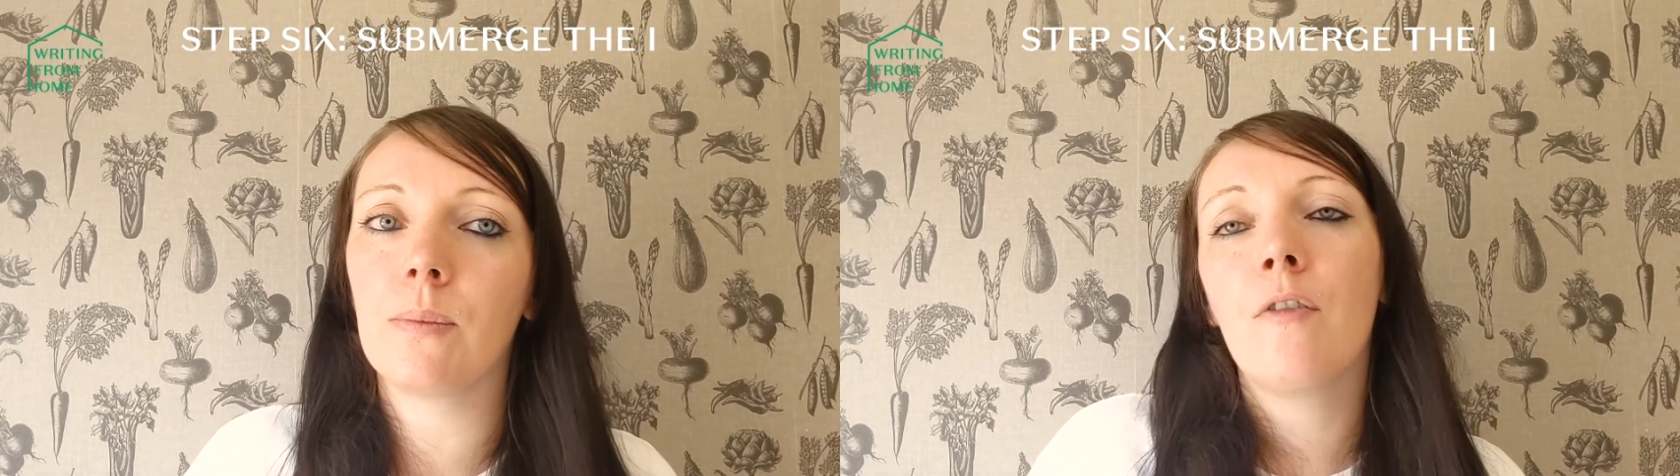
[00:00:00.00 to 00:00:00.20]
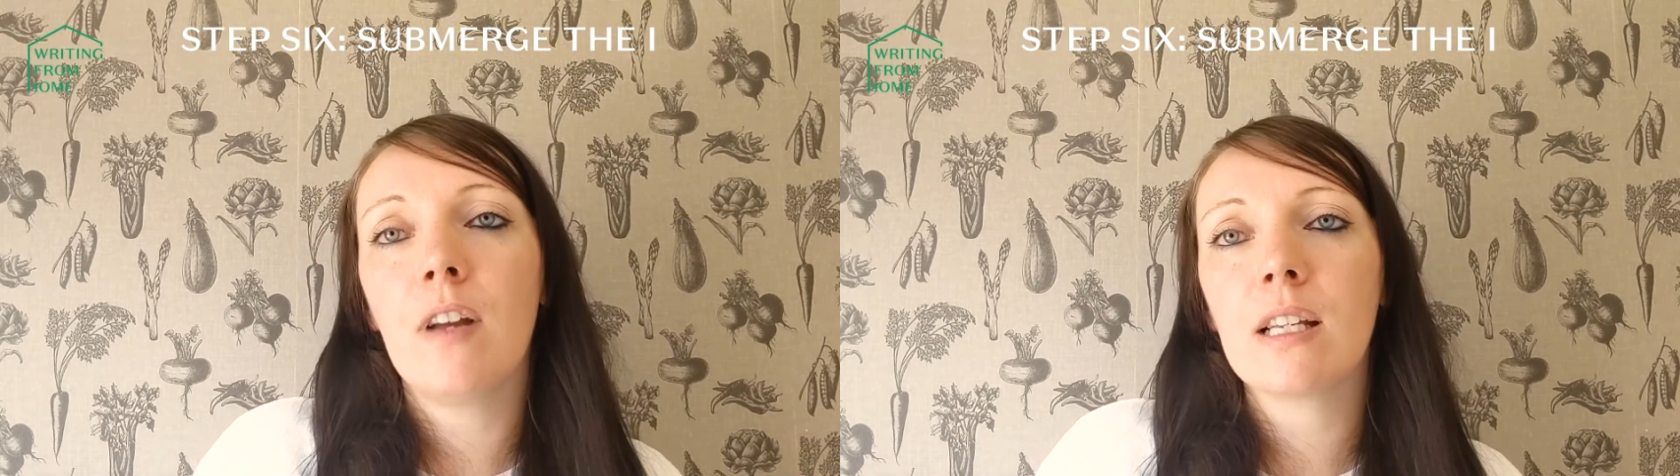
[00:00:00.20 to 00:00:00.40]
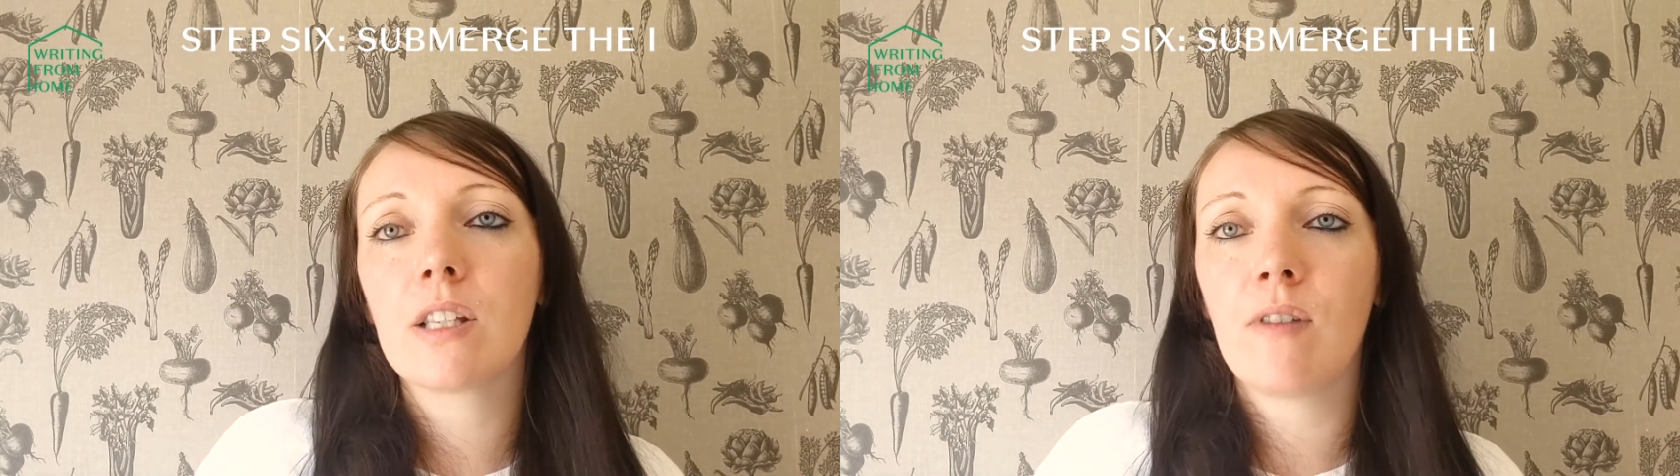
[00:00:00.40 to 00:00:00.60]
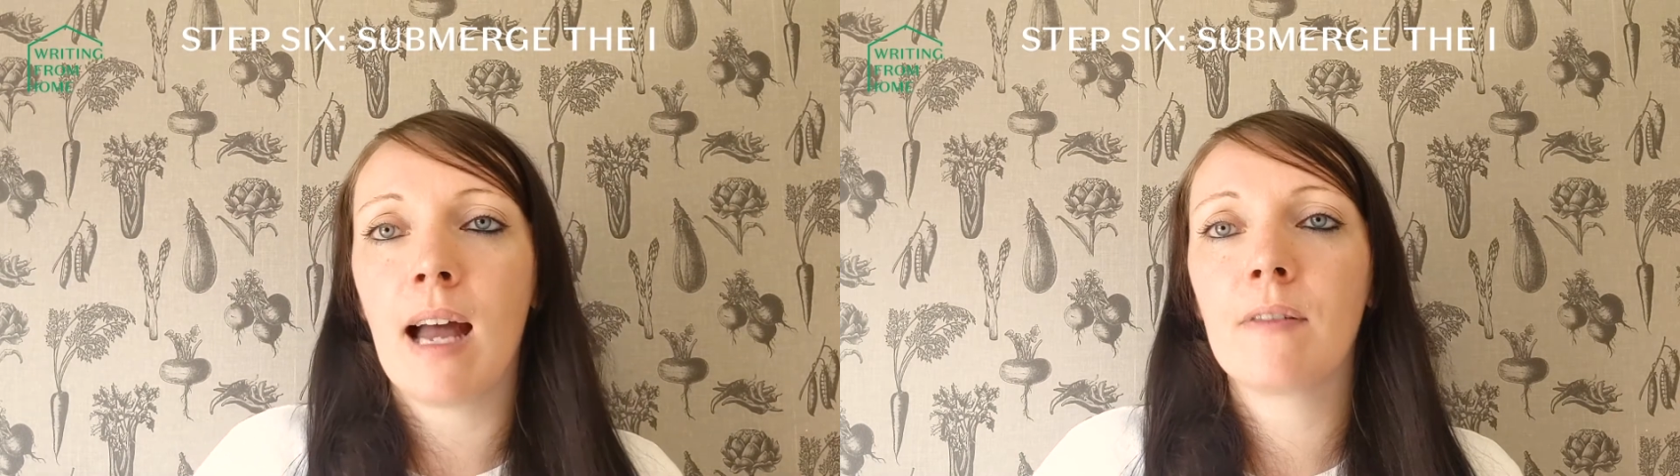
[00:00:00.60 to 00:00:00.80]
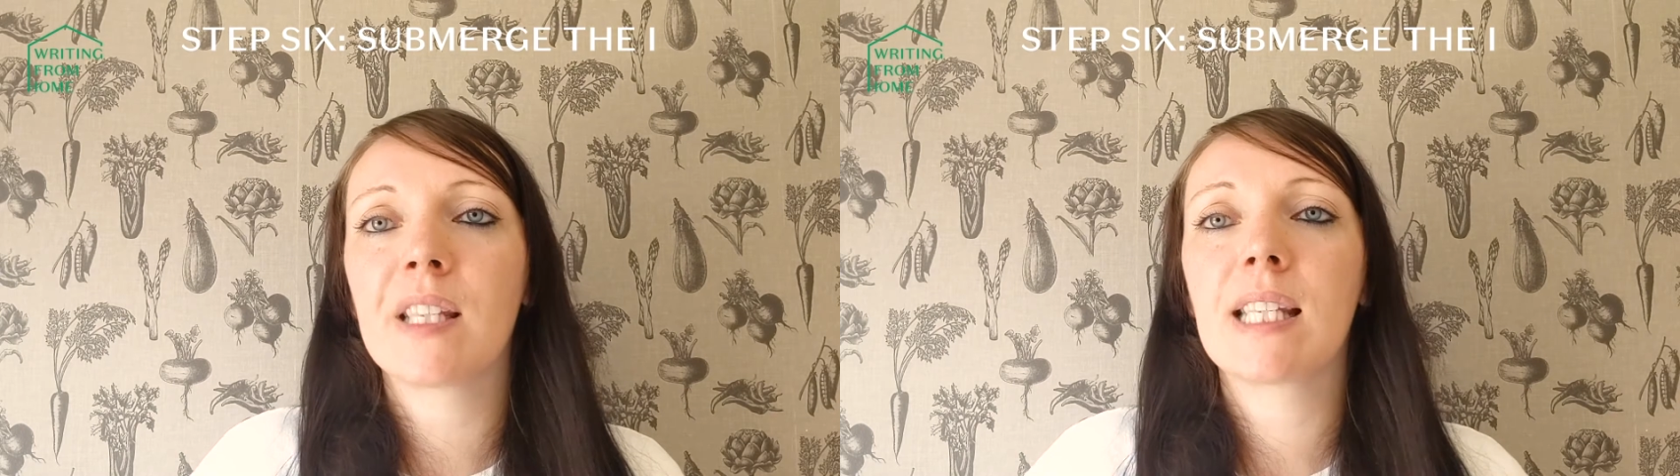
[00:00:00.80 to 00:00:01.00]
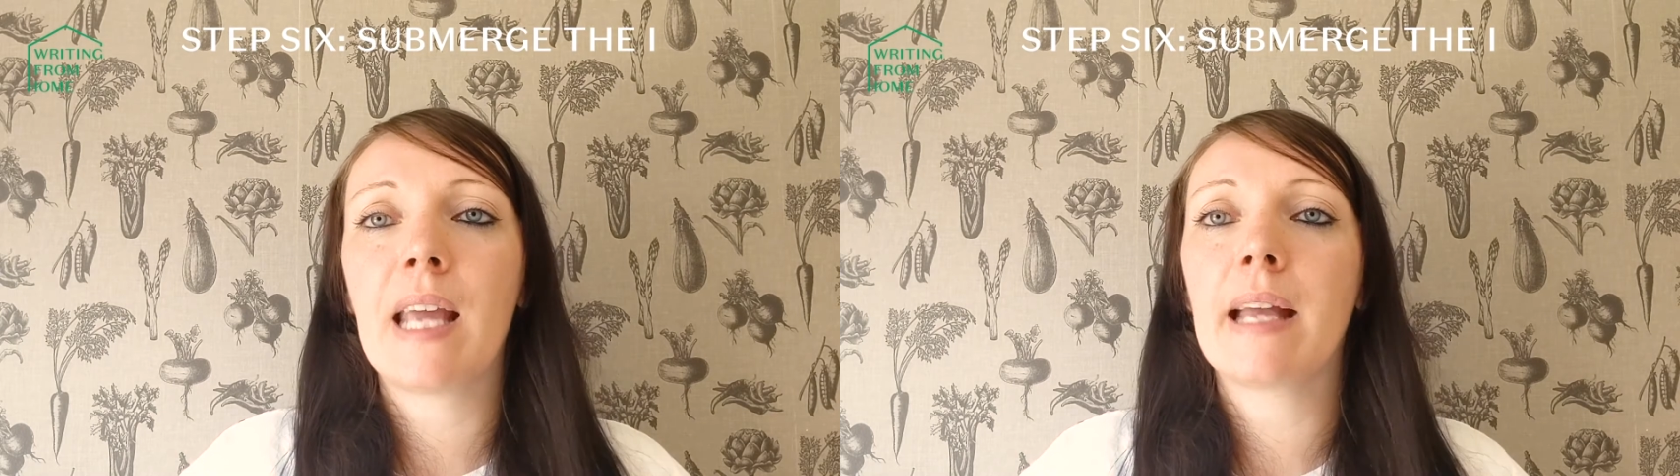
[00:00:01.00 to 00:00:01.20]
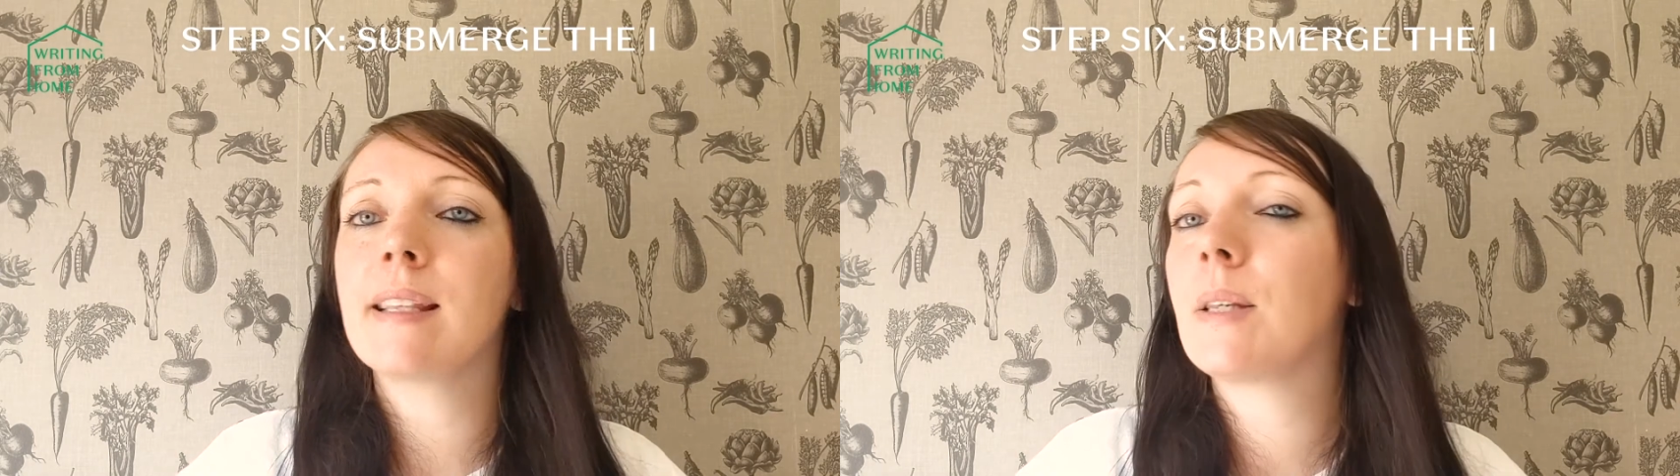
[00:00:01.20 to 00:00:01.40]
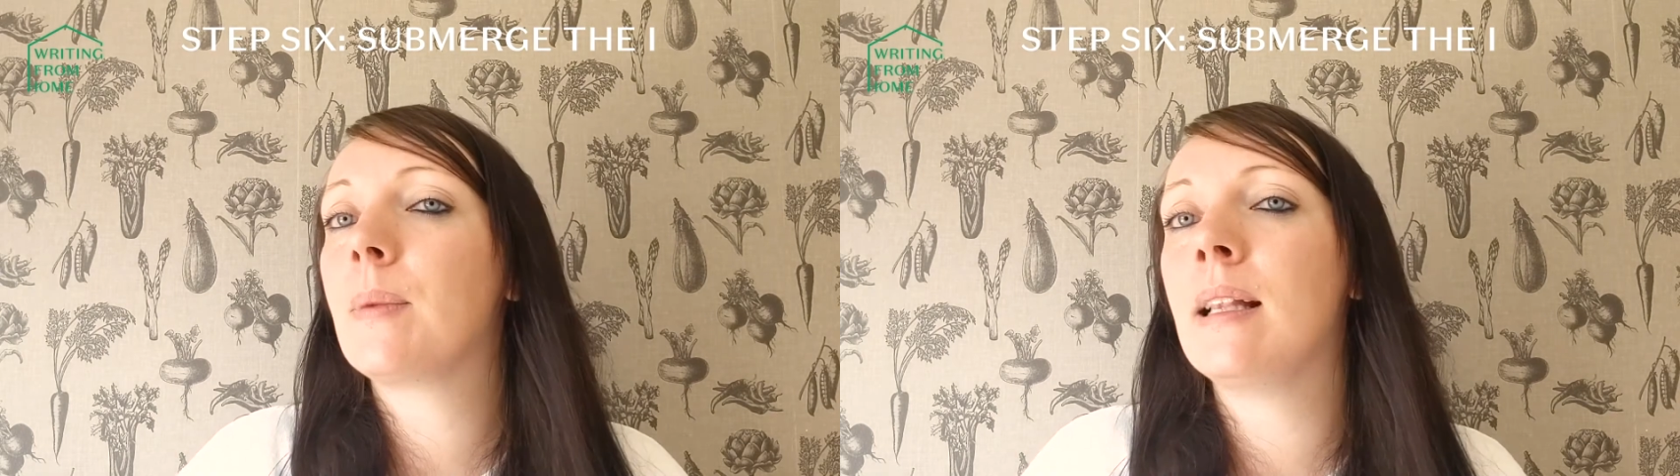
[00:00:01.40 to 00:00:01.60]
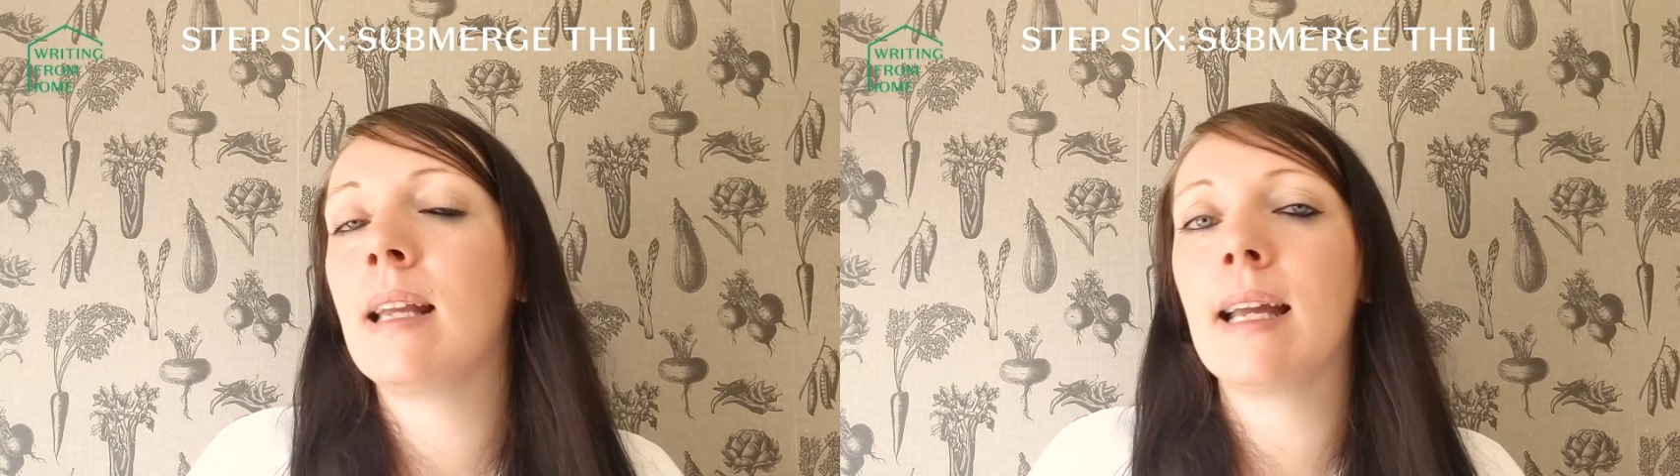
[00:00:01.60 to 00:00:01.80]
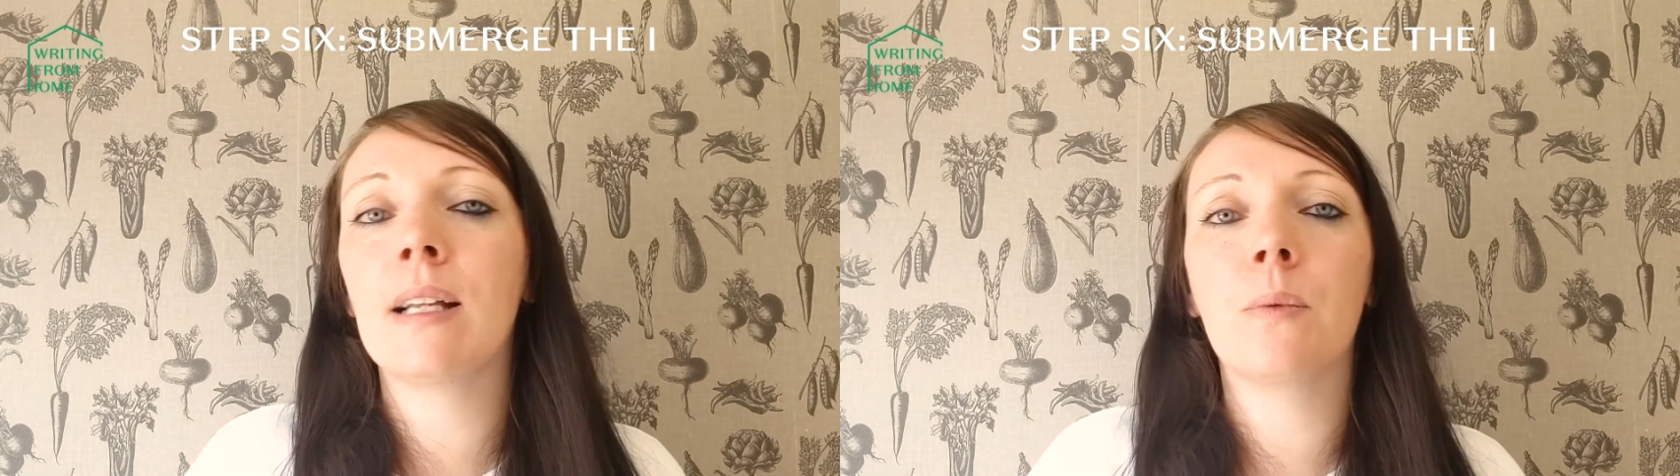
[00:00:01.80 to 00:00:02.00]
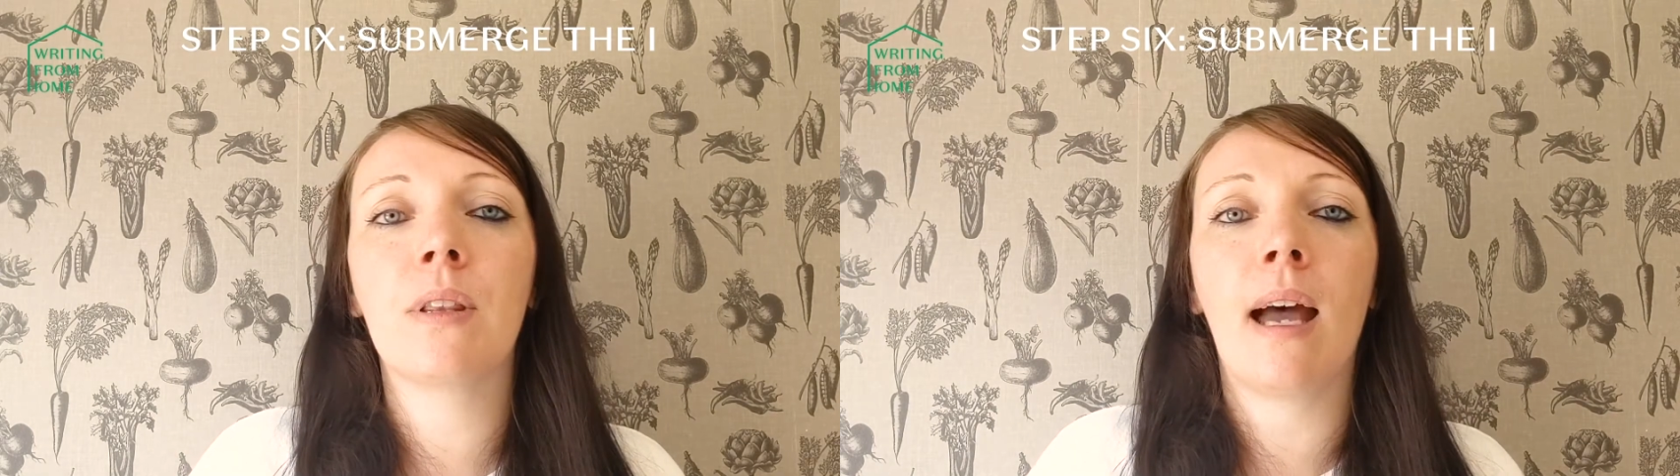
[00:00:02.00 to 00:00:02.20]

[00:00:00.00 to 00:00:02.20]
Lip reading: First drafts tend to be littered with